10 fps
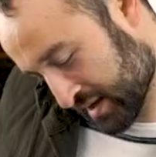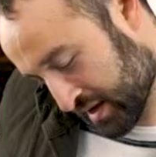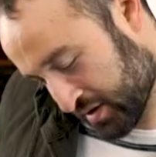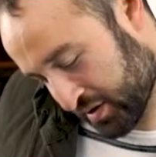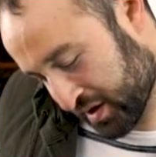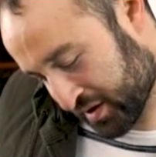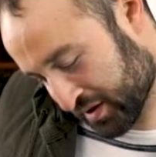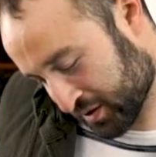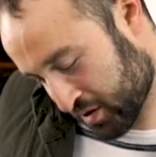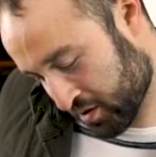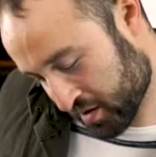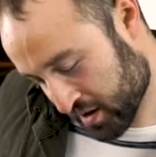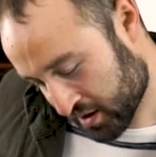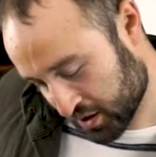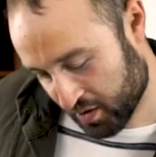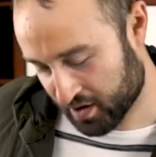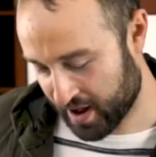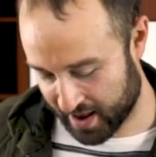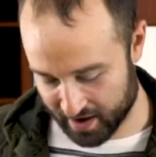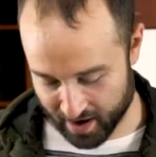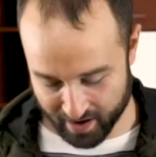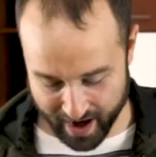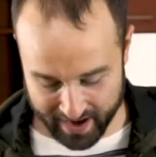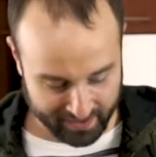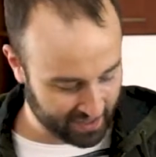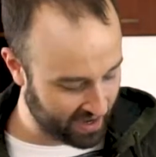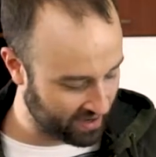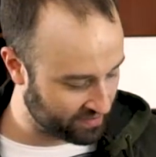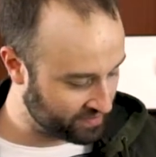Think this through. 280, all right, it did it.